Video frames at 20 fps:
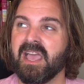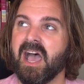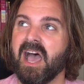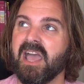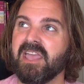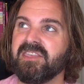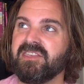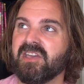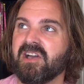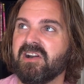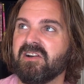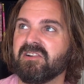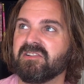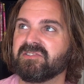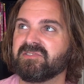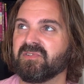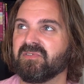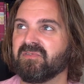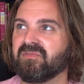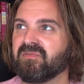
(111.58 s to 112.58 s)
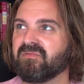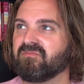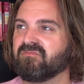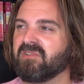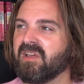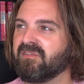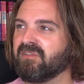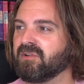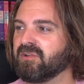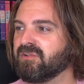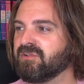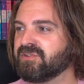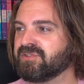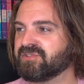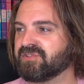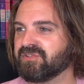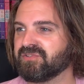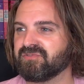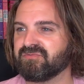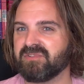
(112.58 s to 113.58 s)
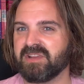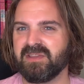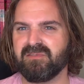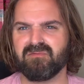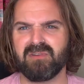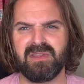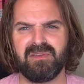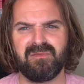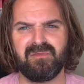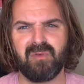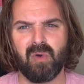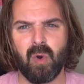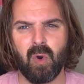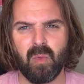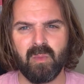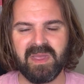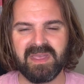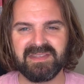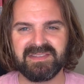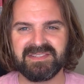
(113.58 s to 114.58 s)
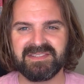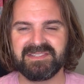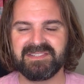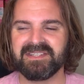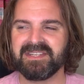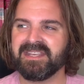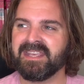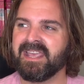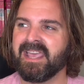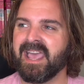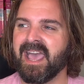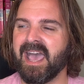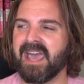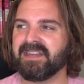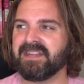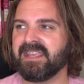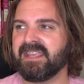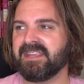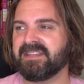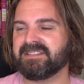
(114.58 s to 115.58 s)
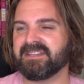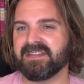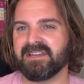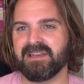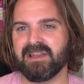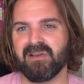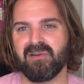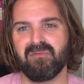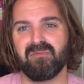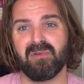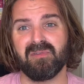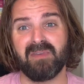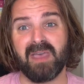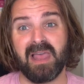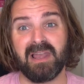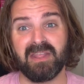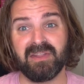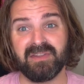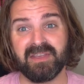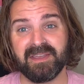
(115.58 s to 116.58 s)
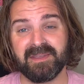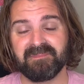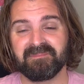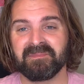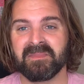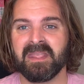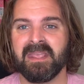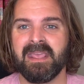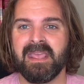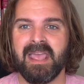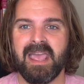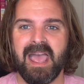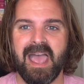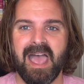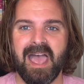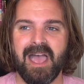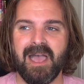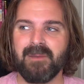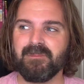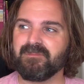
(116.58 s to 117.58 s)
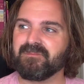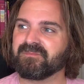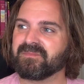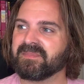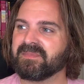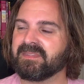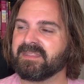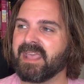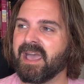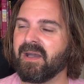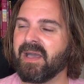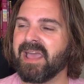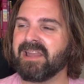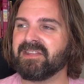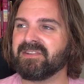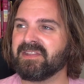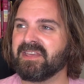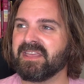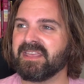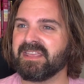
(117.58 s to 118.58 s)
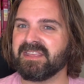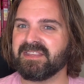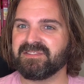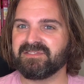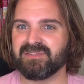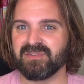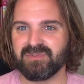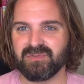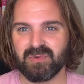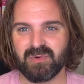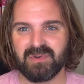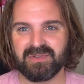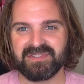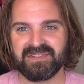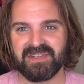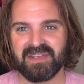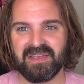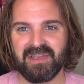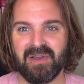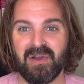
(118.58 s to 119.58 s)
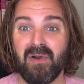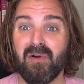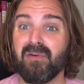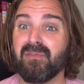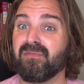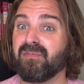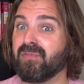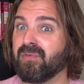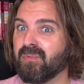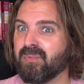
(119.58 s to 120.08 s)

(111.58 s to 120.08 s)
young sort of revolutionary reformist, and he's in love with Eleanor. Now, Eleanor is the daughter of the